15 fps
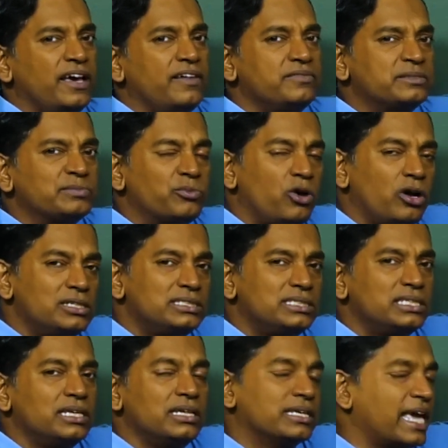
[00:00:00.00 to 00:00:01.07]
I have small
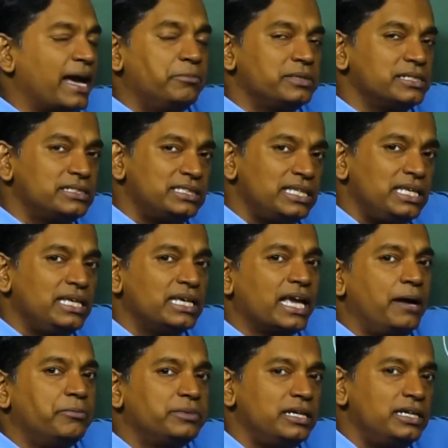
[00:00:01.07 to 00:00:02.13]
C, capital C,
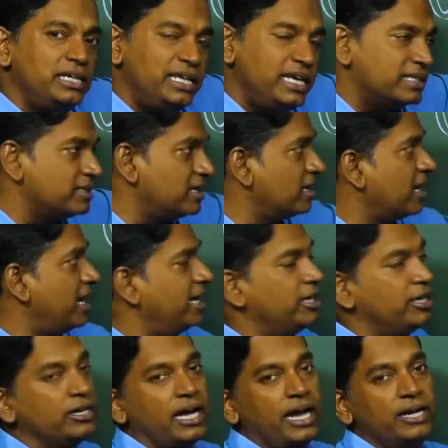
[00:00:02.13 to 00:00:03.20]
capital D, etc.,
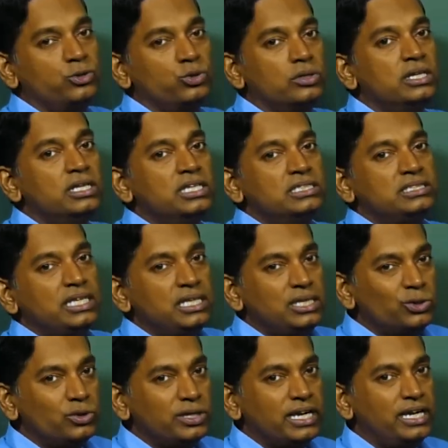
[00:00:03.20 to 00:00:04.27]
and I do C
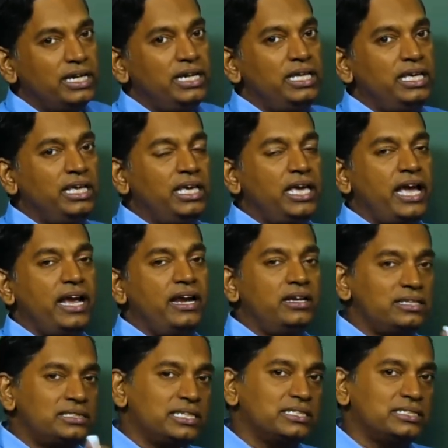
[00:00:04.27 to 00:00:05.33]
union D, A
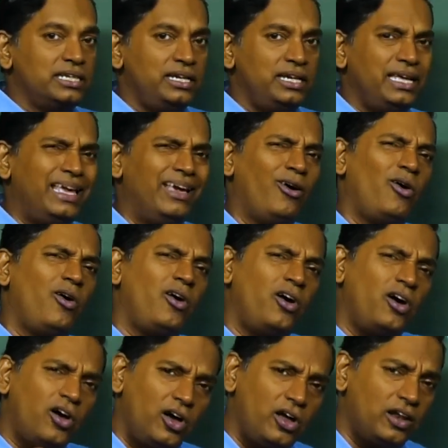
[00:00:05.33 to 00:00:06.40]
intersection D,
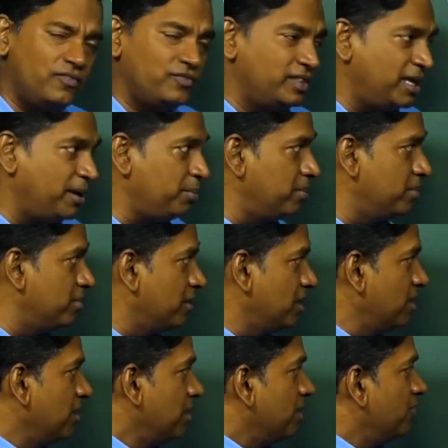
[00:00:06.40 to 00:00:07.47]
all of
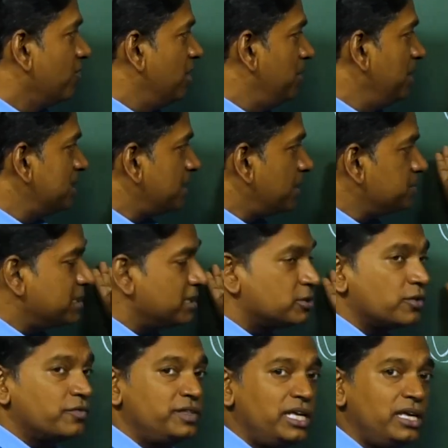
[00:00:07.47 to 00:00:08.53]
them will be
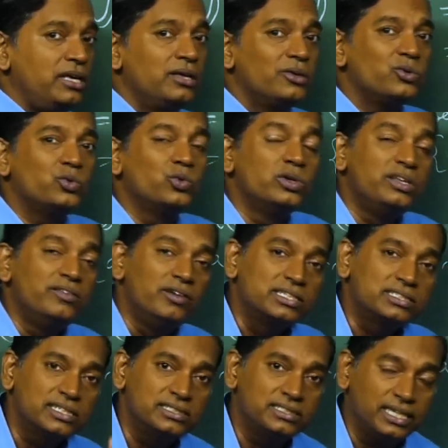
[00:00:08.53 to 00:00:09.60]
subsets of the
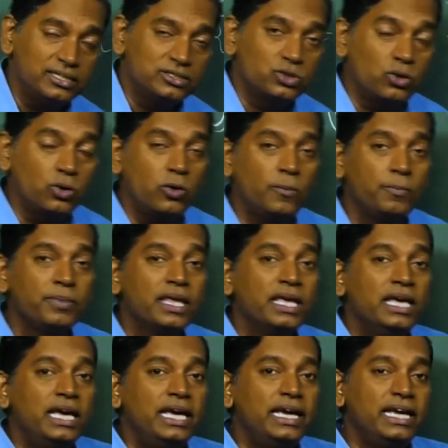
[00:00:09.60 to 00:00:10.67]
universal set. So,
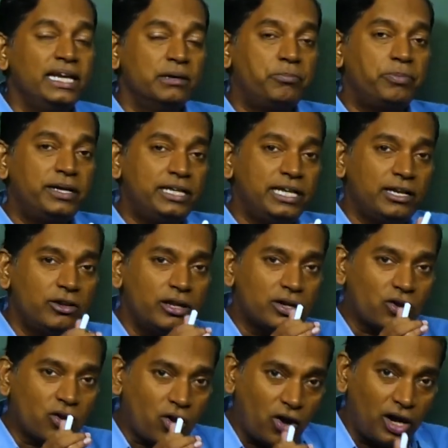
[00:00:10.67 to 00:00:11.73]
in a
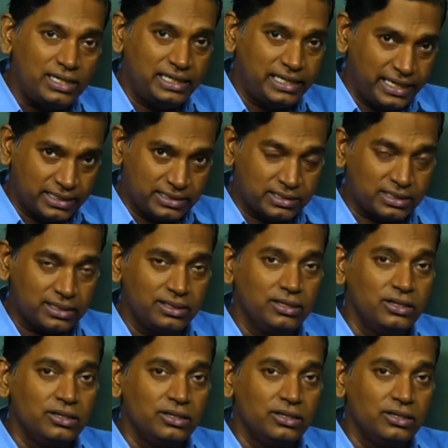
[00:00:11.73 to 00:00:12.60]
particular context,